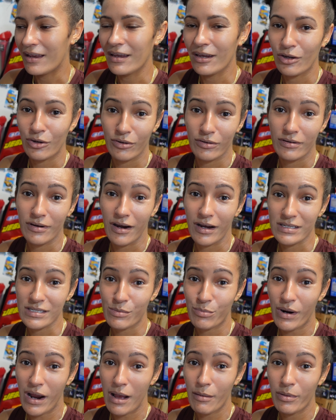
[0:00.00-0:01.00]
it could cause a
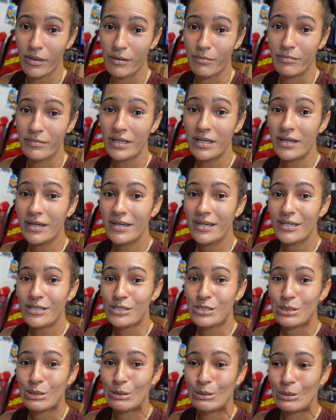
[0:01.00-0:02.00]
problem.
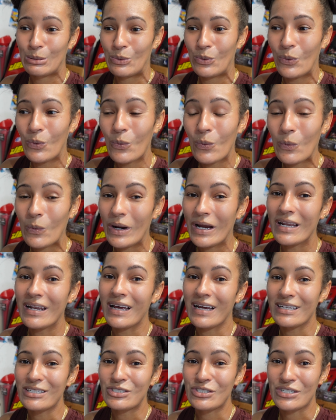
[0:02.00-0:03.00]
So why
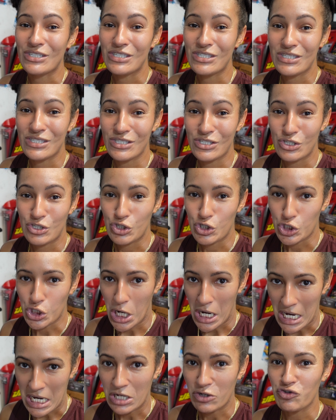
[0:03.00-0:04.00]
not just
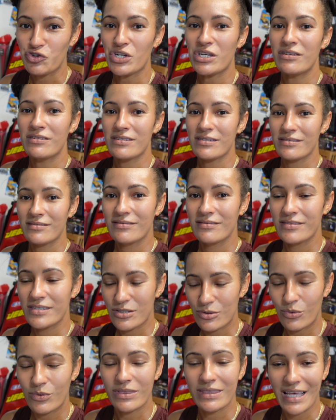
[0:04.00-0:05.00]
change it?
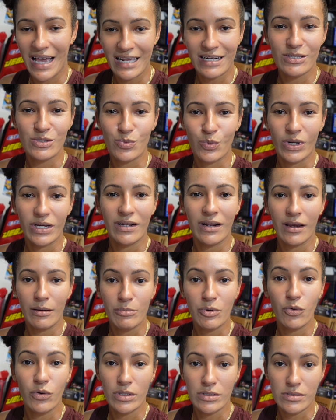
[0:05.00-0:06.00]
So that is what I'm
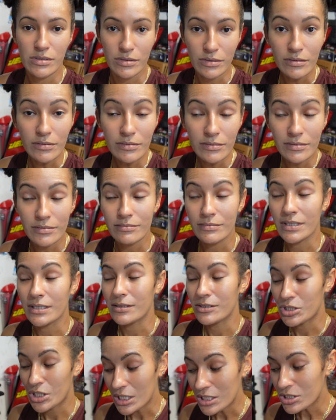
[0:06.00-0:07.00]
going to do. I
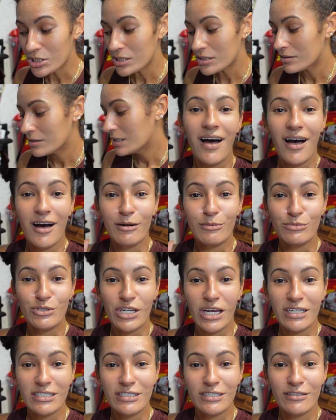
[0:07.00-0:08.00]
change it.
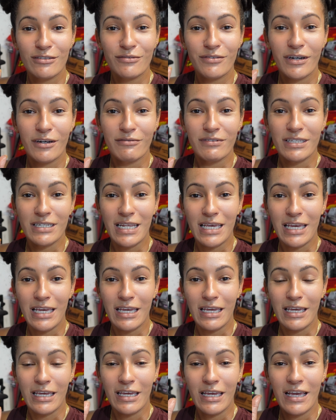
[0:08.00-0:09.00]
Objective of the
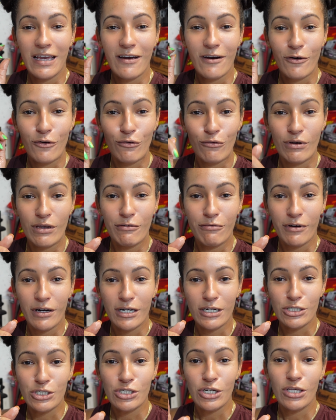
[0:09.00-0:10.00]
day:
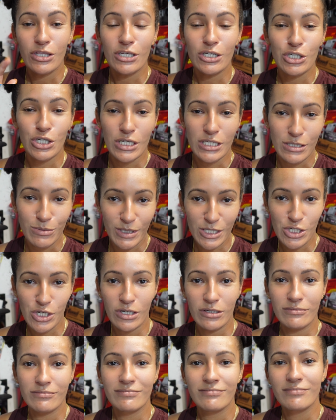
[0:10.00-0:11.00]
refresh the
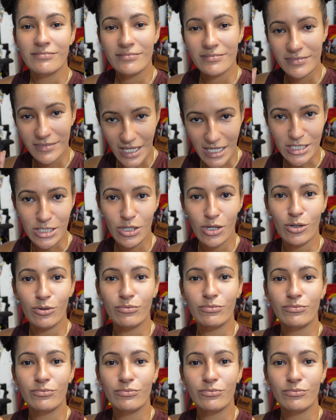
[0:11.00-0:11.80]
transmission. Let's go.